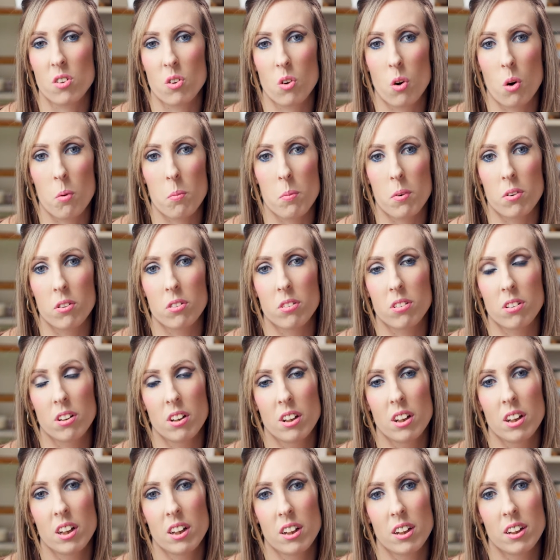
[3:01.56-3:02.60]
normal
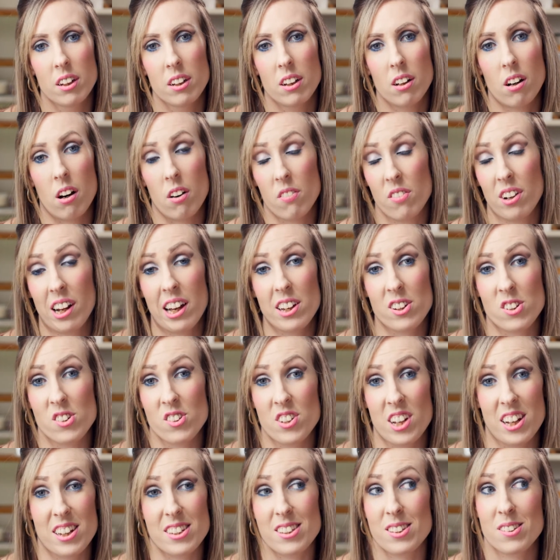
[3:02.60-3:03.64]
ovulation
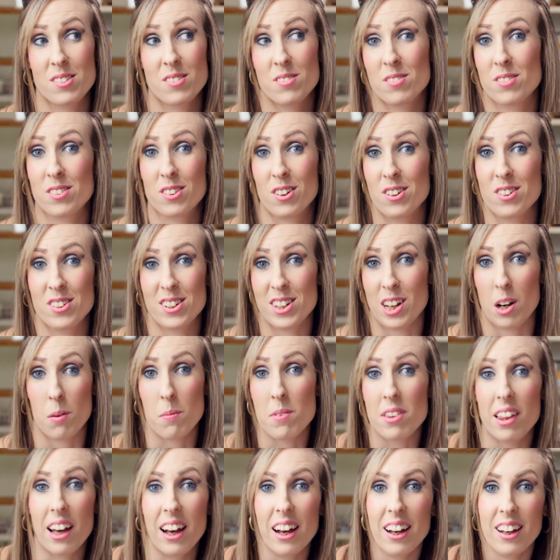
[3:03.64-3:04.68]
tests couldn't tell me
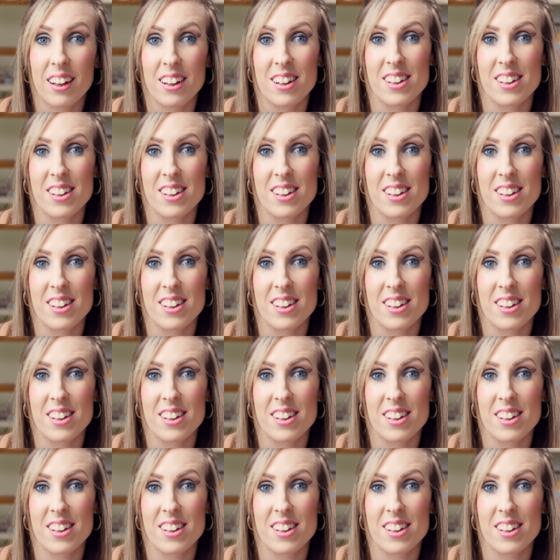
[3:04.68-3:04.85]
that.